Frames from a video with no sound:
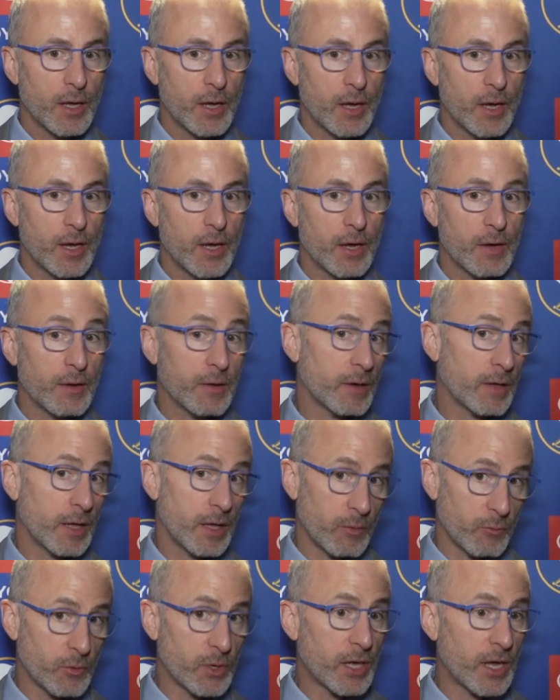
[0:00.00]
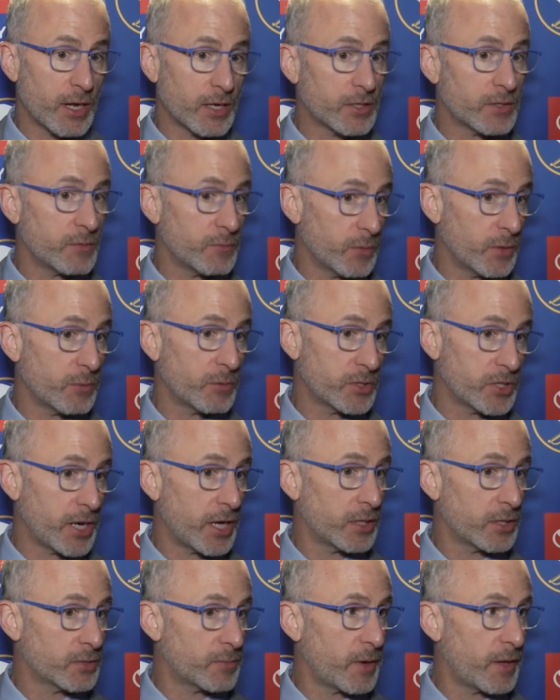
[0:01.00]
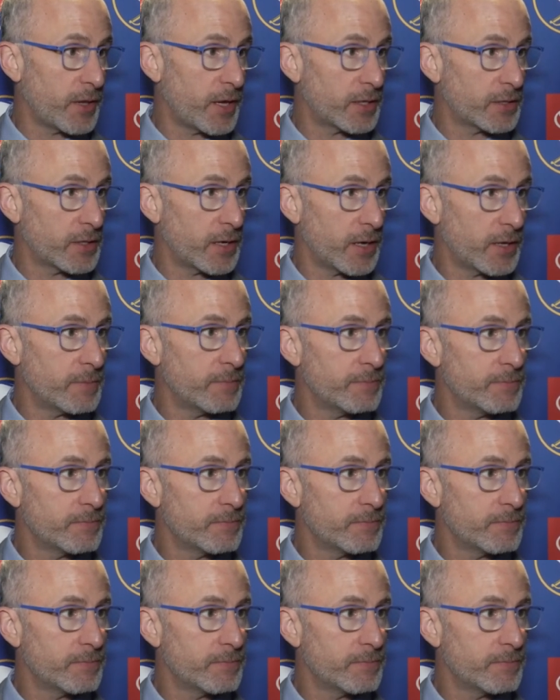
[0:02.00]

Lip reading: And we were challenged by that tonight.